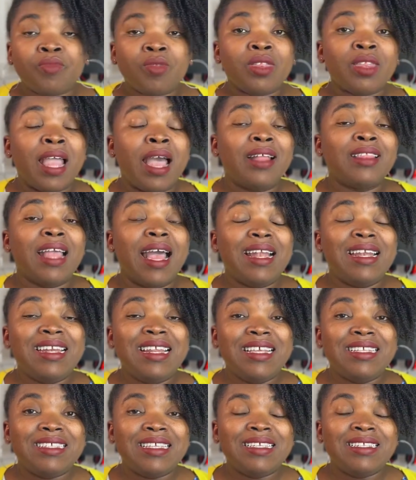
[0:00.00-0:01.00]
Now, that
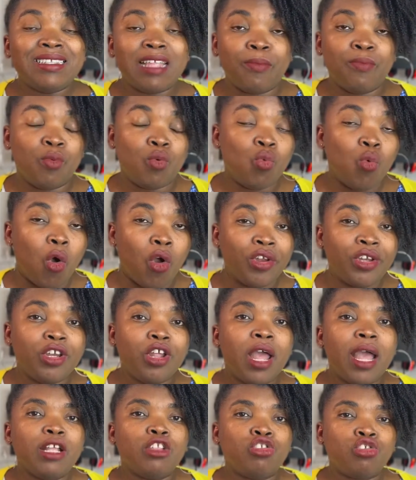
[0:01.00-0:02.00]
list is table 1,
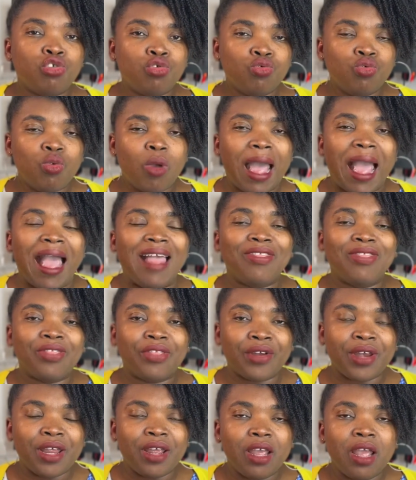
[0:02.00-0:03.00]
2, and
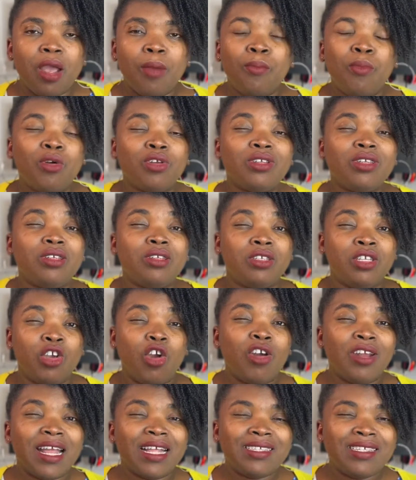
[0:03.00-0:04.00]
3. But the
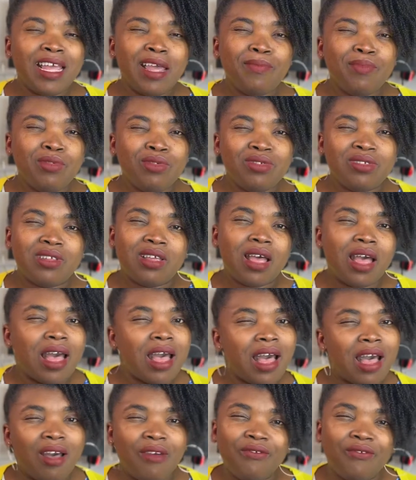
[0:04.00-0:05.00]
other tables
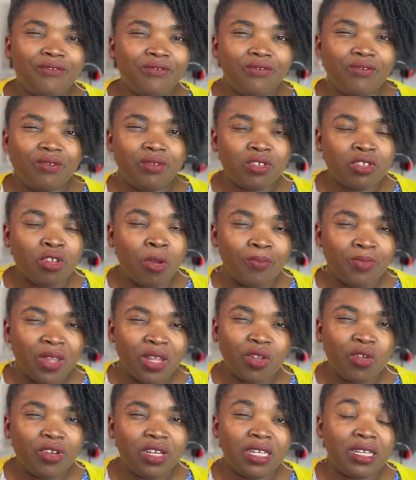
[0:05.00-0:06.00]
have
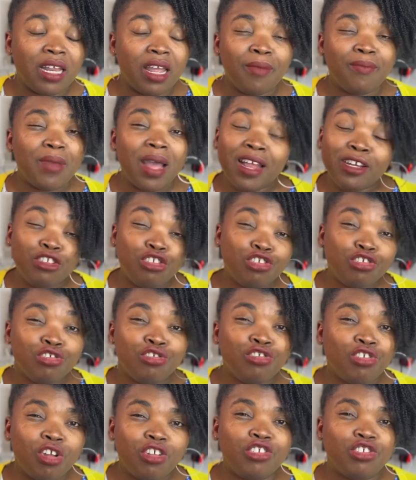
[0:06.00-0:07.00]
something on them, and you should
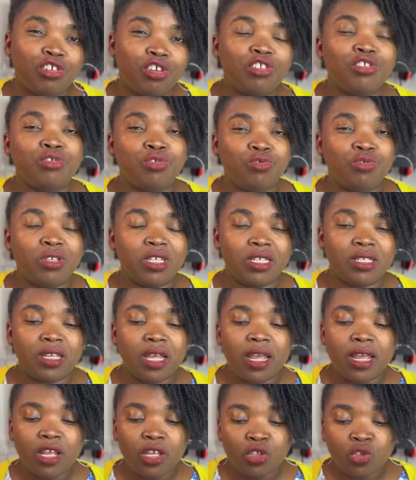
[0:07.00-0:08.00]
not just do this.
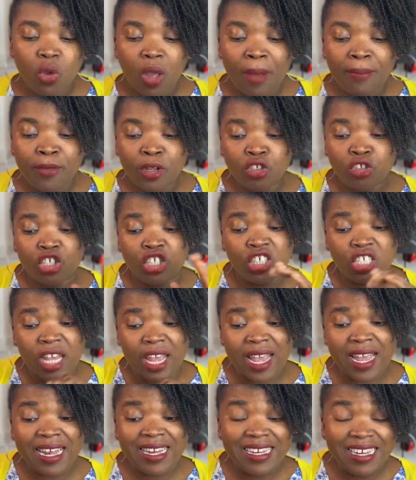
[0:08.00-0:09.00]
So I'm going to share
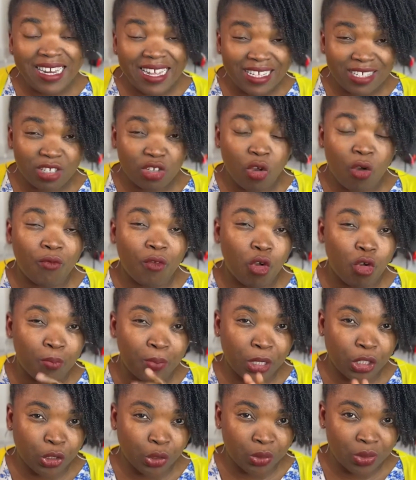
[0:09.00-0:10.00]
a list of
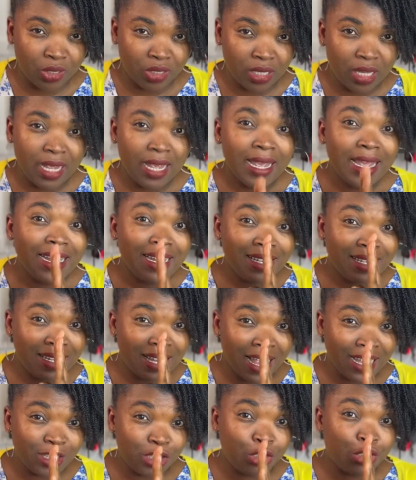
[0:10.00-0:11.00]
occupations
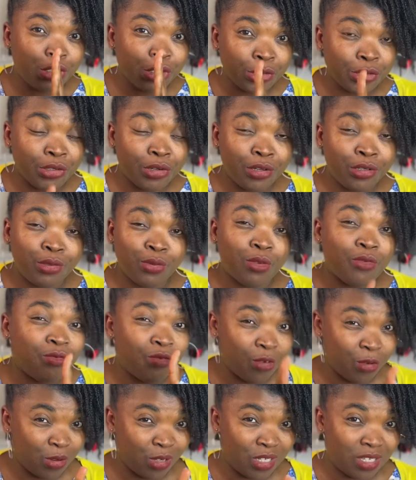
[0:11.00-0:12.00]
that you should not do
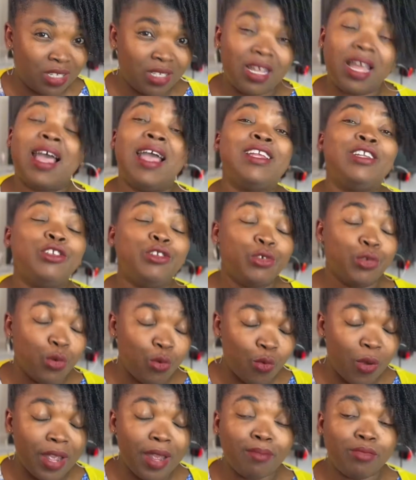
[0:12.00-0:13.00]
first. I know
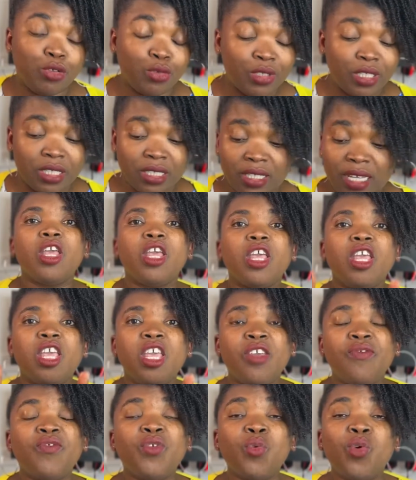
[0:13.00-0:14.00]
why I'm doing this.
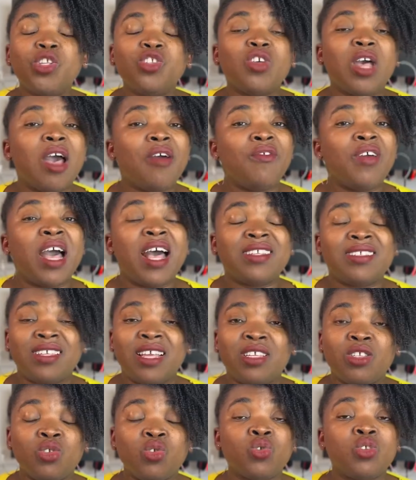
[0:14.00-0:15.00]
If you want to have
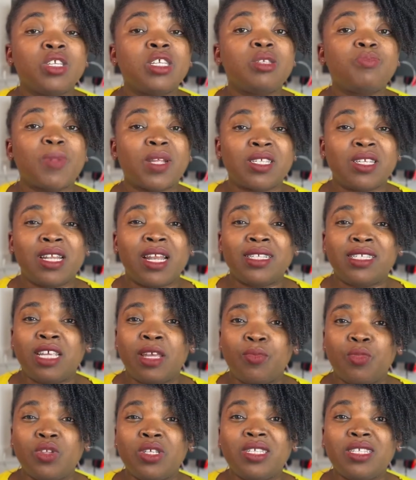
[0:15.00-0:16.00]
access to this particular
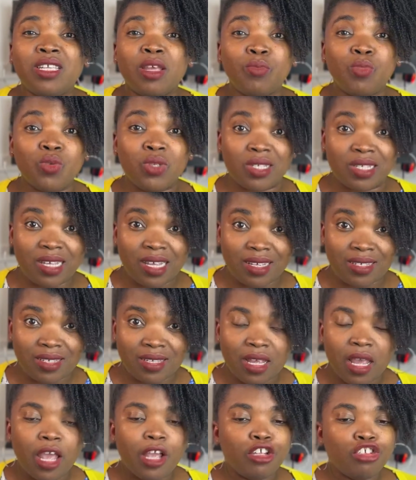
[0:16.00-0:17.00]
table, it's table
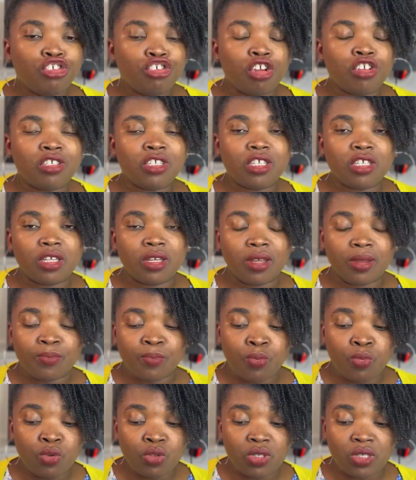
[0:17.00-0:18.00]
6. Just
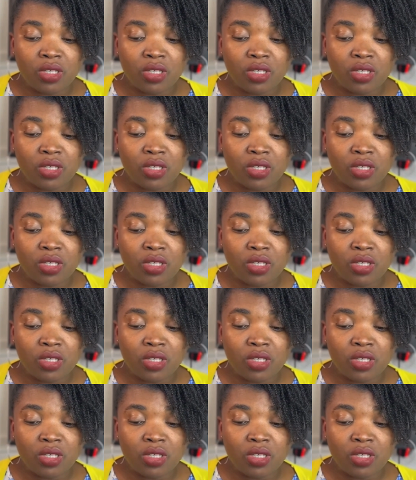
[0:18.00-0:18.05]
put